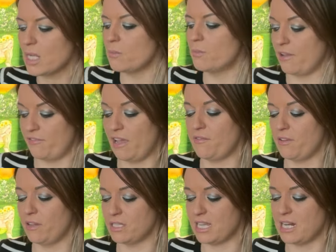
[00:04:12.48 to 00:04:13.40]
my
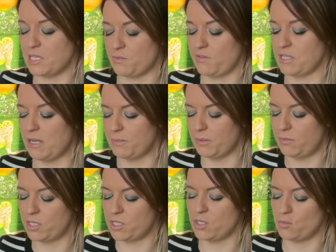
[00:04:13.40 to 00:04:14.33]
favourite Taylor Swift album,
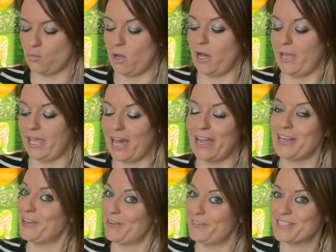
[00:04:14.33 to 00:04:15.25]
which is why I
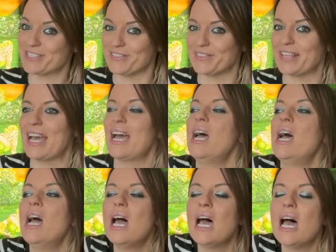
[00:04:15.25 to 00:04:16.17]
know it's on there.
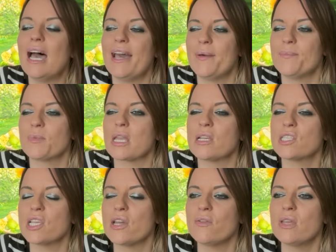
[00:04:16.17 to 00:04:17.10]
Um,
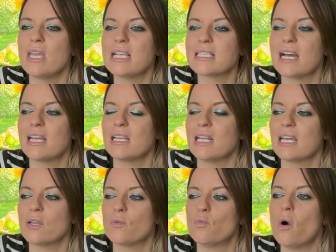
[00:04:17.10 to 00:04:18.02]
so it's kind of
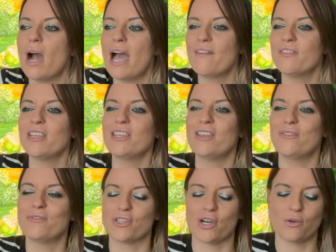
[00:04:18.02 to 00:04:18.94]
like whatever
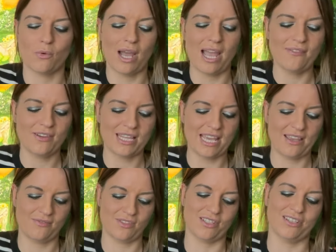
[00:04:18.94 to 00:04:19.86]
you've done, whatever
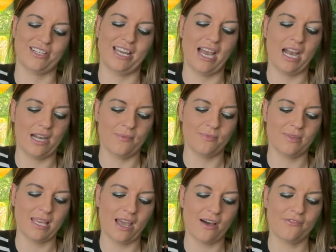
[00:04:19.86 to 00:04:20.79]
they've done, um,
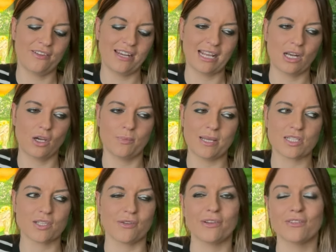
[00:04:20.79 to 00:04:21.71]
they are feeling a little bit
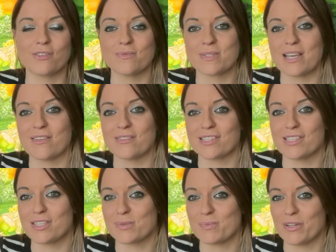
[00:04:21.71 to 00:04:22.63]
sorry for themselves at
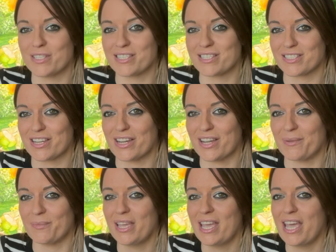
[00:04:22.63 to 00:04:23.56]
this point in
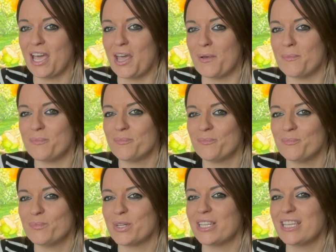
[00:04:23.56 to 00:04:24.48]
time. Um,
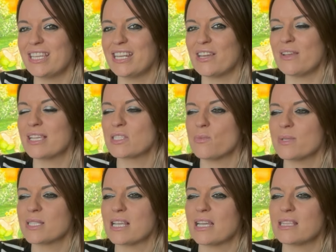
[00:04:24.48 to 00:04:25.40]
but, you know, it's
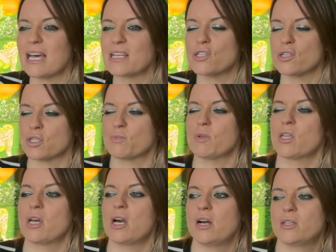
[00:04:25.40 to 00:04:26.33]
almost like that judgment
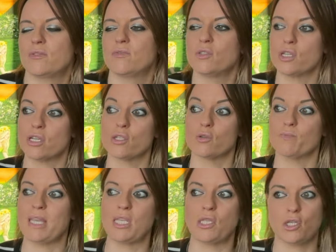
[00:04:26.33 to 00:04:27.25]
card of judge or
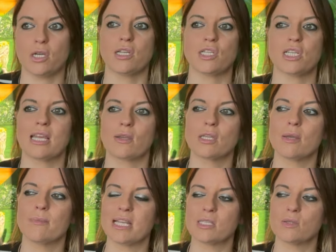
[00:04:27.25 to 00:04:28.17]
be judged. Like no
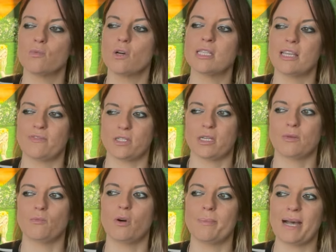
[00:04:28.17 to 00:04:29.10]
matter what they've
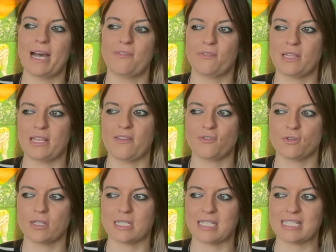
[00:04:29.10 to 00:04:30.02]
done, what pathway they've
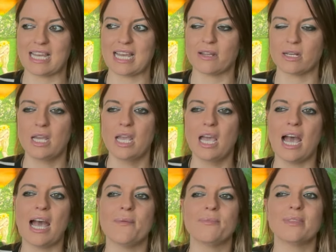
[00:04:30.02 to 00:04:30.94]
trodden down,
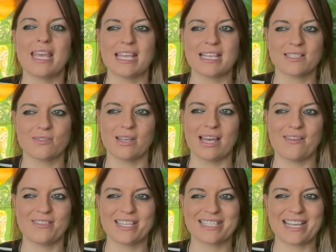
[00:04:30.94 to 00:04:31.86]
um, they still have
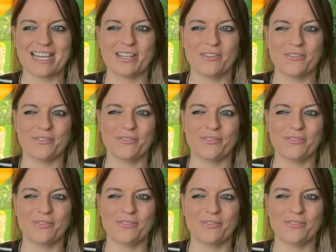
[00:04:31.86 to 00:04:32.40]
this kind of,